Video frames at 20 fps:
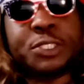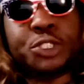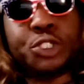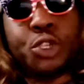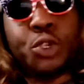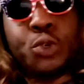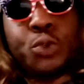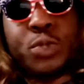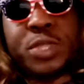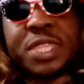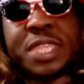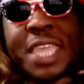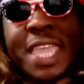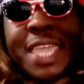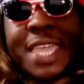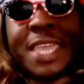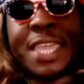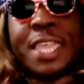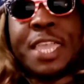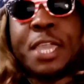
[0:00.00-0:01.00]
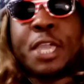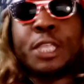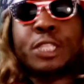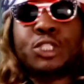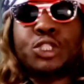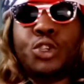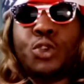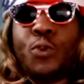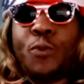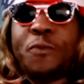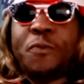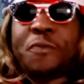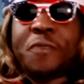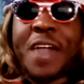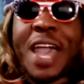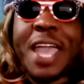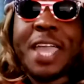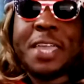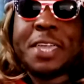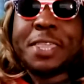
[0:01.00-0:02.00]
to think to
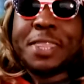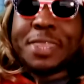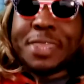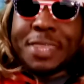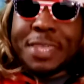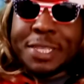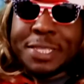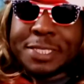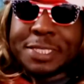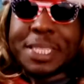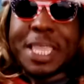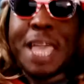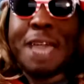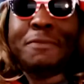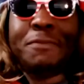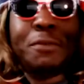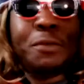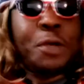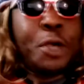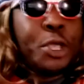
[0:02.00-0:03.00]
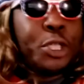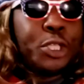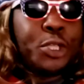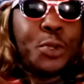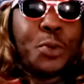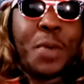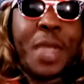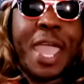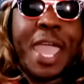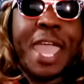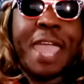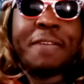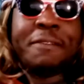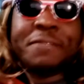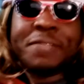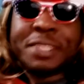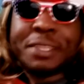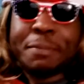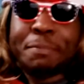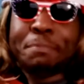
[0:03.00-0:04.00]
fight the devil, you
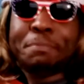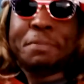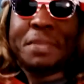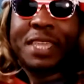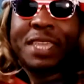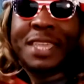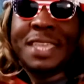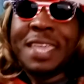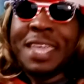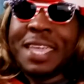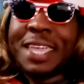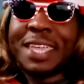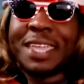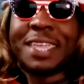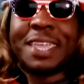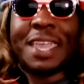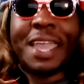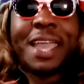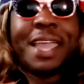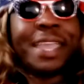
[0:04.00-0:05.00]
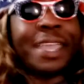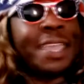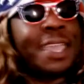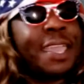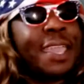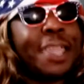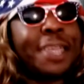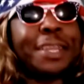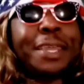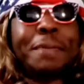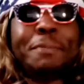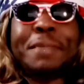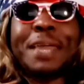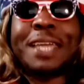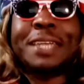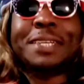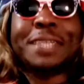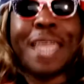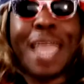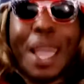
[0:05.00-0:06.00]
have to be gay. And I'm
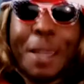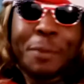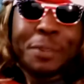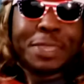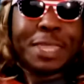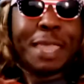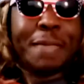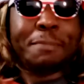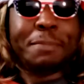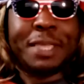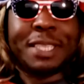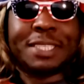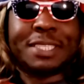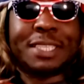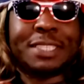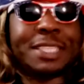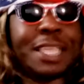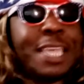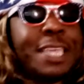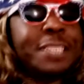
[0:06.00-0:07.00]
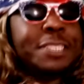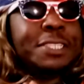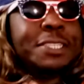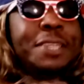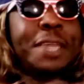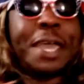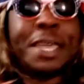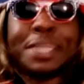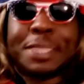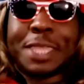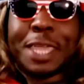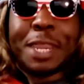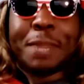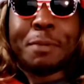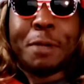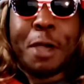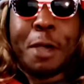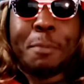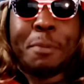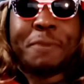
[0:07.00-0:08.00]
not down with that message. It's not that
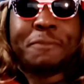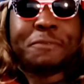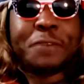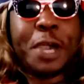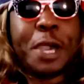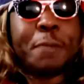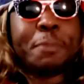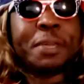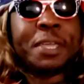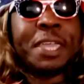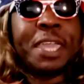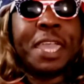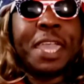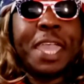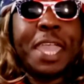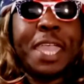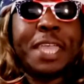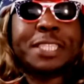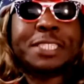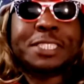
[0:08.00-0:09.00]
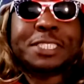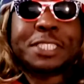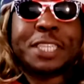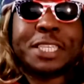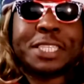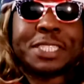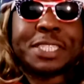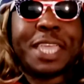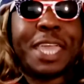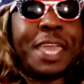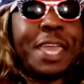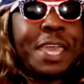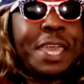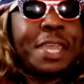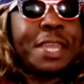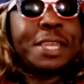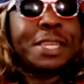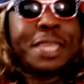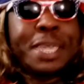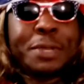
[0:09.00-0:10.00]
I'm homophobic. It's just that
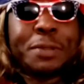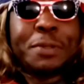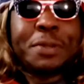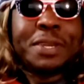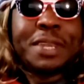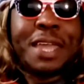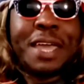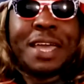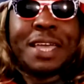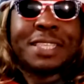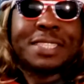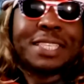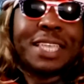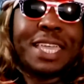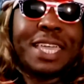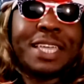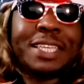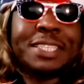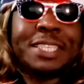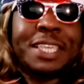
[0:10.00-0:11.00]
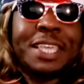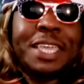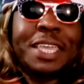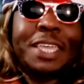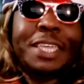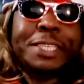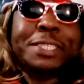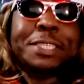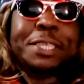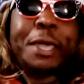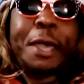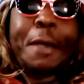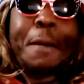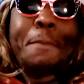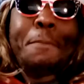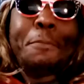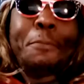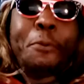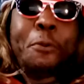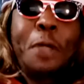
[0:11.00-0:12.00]
Little Nas X is a
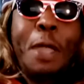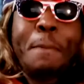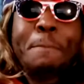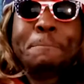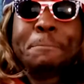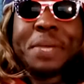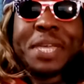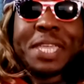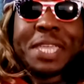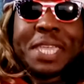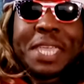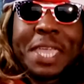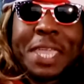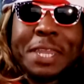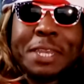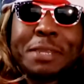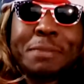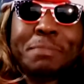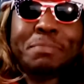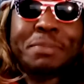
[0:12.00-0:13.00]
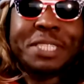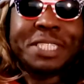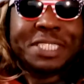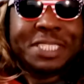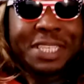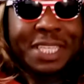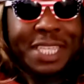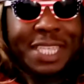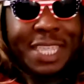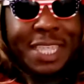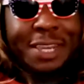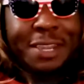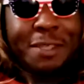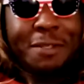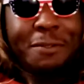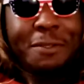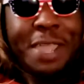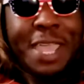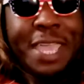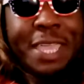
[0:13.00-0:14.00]
propaganda machine, all
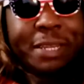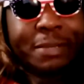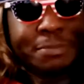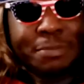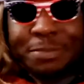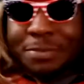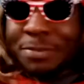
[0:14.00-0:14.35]
right?